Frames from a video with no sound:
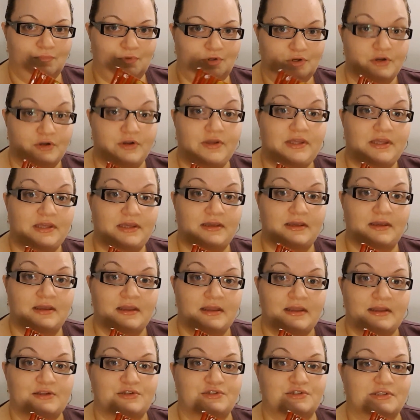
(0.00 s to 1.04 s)
cookie,
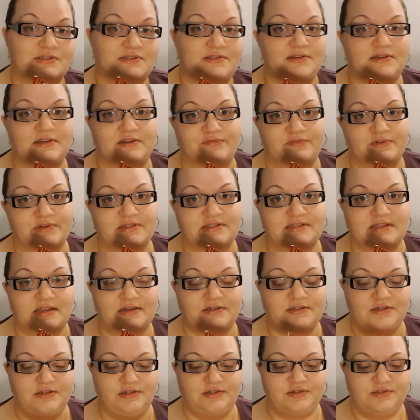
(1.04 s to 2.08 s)
just a different
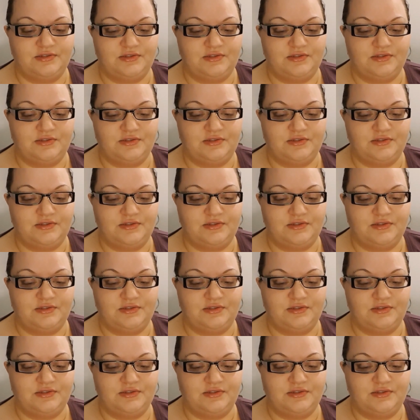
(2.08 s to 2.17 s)
center.